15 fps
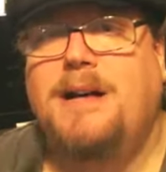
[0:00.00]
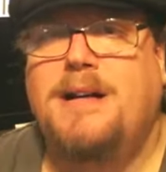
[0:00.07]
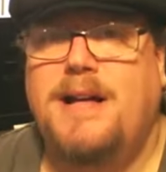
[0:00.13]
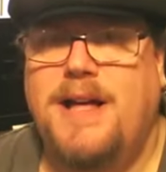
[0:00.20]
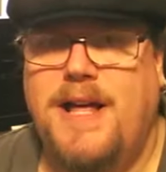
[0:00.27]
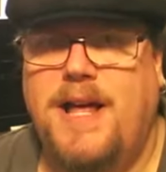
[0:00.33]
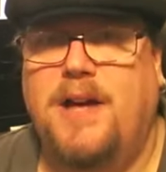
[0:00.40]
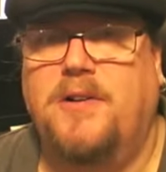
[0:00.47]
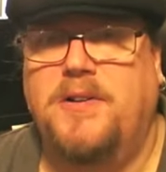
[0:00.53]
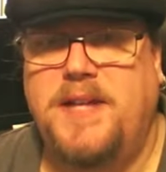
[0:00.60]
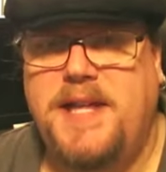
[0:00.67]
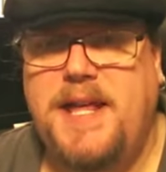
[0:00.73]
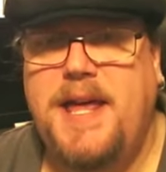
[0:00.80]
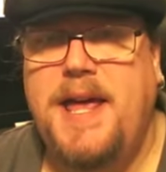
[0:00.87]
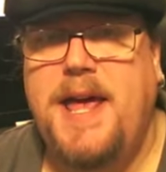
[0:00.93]
Hell
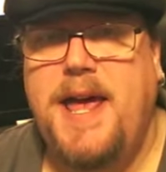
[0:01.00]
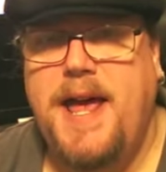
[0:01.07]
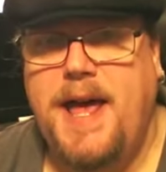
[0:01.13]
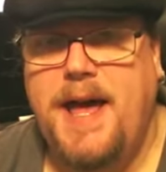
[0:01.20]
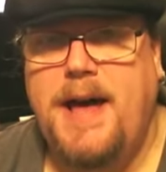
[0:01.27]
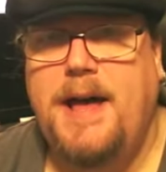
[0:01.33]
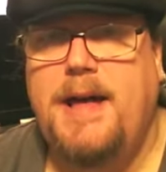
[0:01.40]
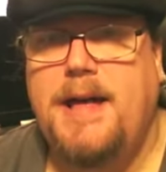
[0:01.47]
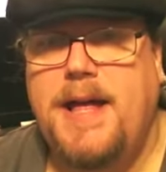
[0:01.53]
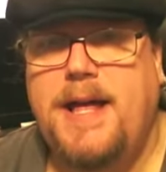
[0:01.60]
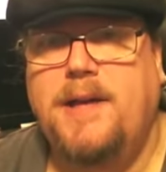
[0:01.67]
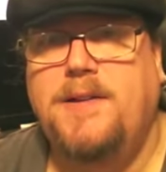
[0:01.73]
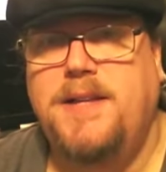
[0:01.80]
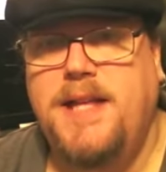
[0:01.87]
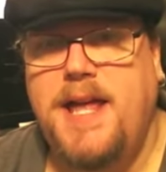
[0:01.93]
yeah.
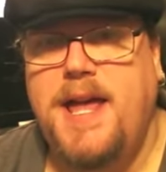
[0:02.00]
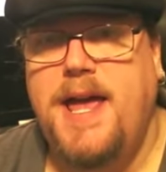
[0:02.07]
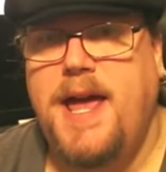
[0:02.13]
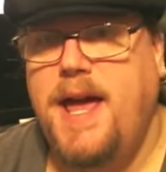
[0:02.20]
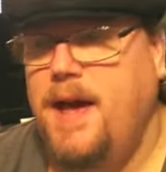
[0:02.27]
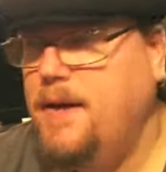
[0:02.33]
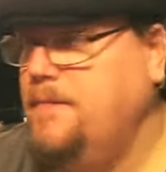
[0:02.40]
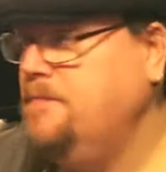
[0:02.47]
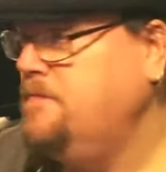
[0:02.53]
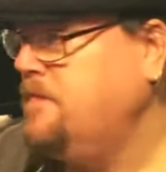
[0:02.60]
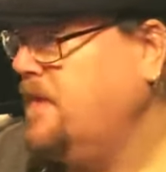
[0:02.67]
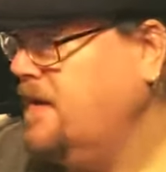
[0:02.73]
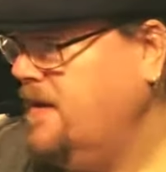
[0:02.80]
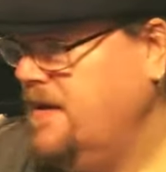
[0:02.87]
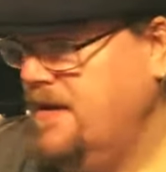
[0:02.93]
Hell yeah.
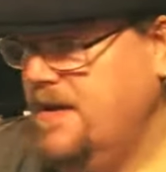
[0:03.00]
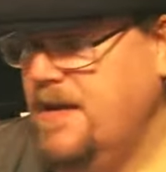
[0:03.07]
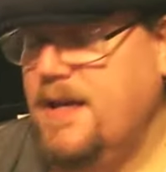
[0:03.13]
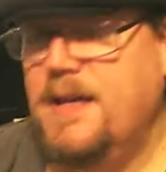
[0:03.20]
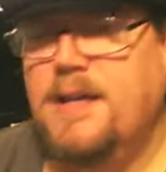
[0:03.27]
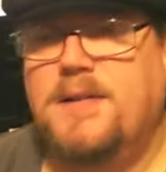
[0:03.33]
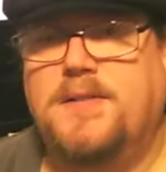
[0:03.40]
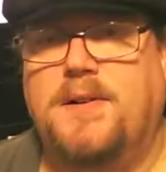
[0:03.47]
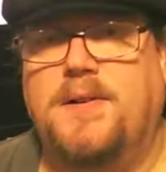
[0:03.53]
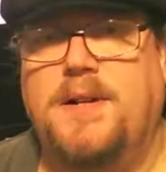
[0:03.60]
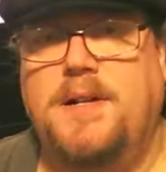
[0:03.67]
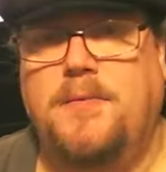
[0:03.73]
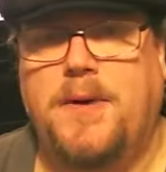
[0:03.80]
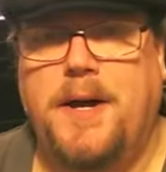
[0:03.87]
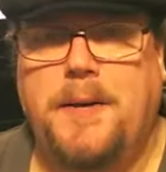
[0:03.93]
So
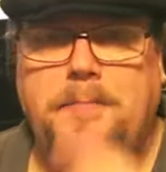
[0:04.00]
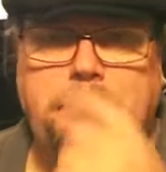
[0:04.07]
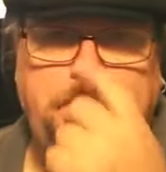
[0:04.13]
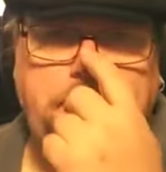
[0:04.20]
anyway,